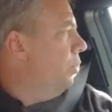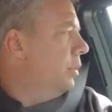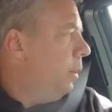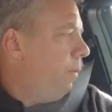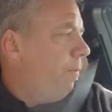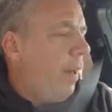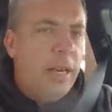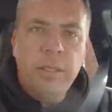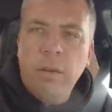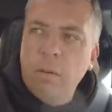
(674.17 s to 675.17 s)
do some
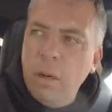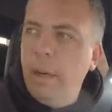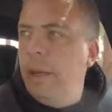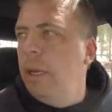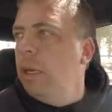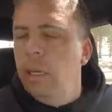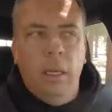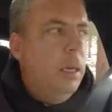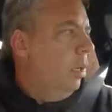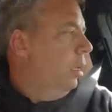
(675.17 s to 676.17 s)
faster running,
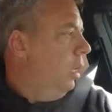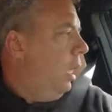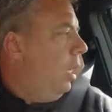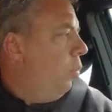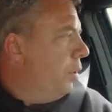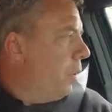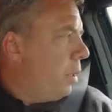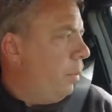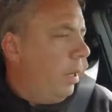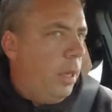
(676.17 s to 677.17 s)
I would
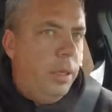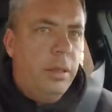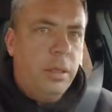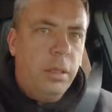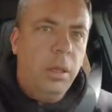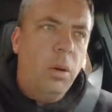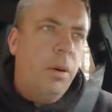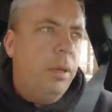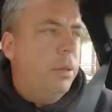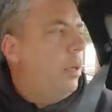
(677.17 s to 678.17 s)
recommend
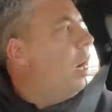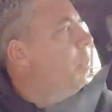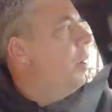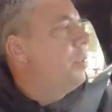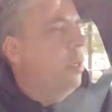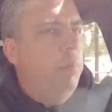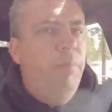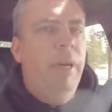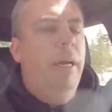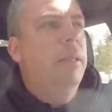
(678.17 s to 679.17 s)
lowering your tire pressure a
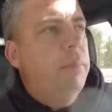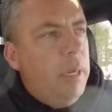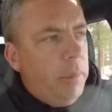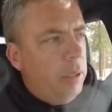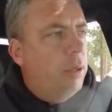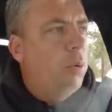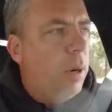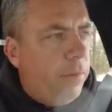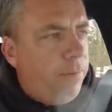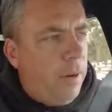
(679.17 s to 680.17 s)
bit, maybe to
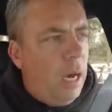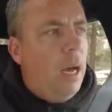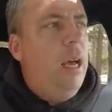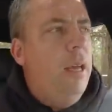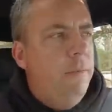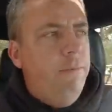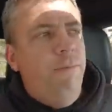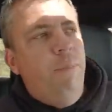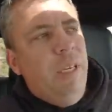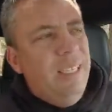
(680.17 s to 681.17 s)
25
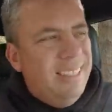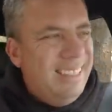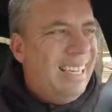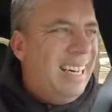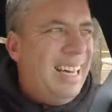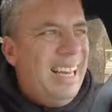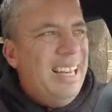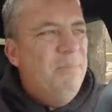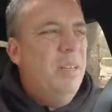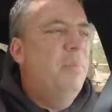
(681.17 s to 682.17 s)

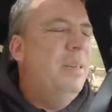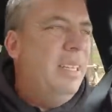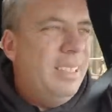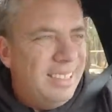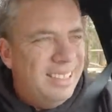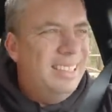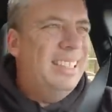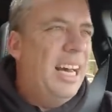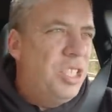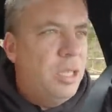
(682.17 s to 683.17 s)
psi, maybe a
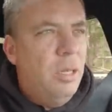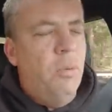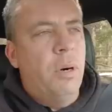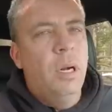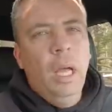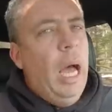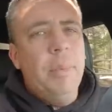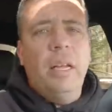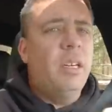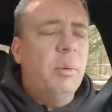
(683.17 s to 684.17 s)
touch lower. I'm
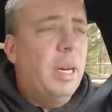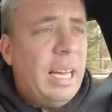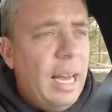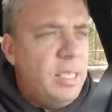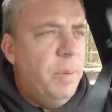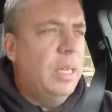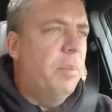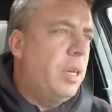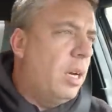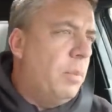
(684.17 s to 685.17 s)
not talking about high speed,
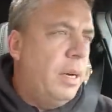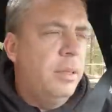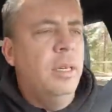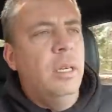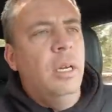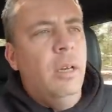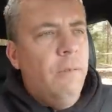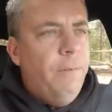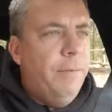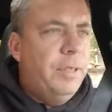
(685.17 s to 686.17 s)
I'm talking about
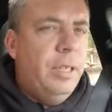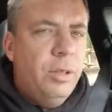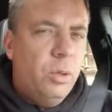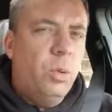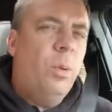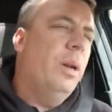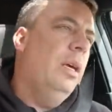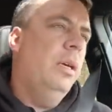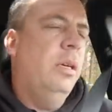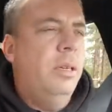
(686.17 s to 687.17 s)
15 to
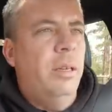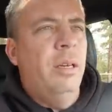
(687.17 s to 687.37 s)
20,